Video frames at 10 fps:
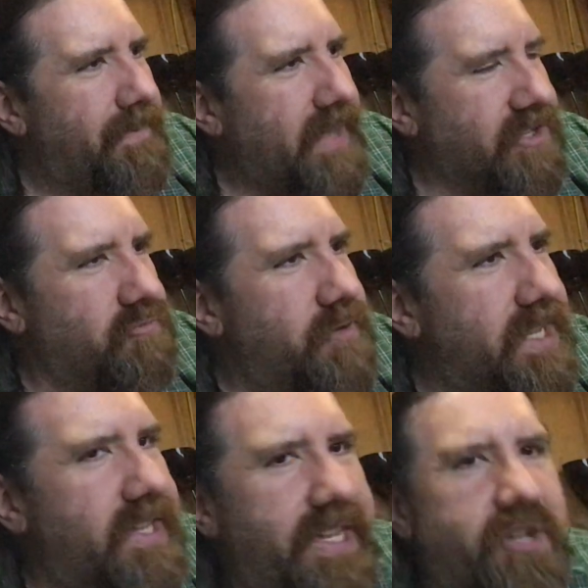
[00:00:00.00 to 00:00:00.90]
has a
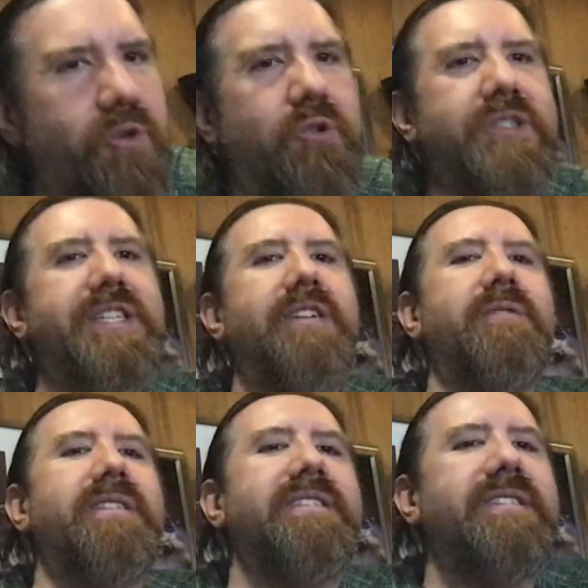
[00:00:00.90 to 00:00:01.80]
really cool
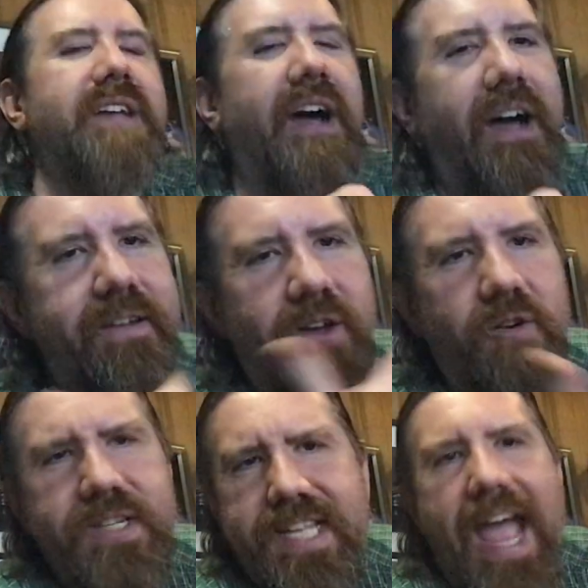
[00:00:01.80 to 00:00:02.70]
sequence
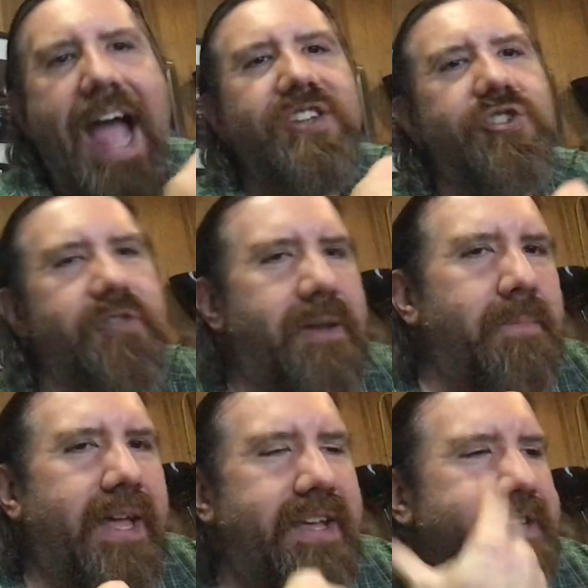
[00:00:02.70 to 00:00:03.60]
known as the Ashtray
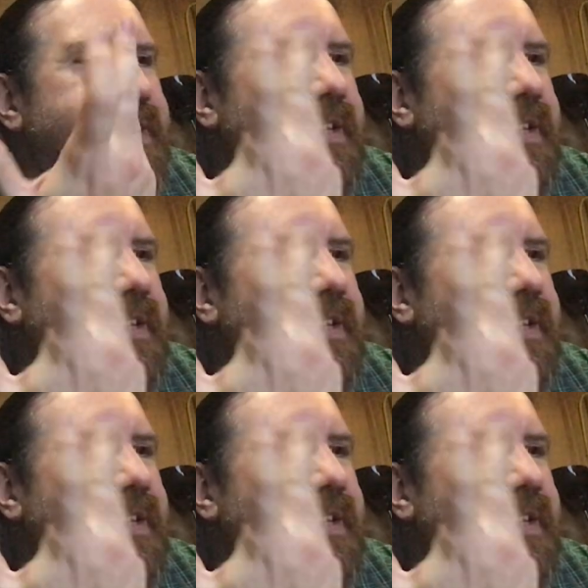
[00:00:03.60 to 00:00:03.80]
Maze.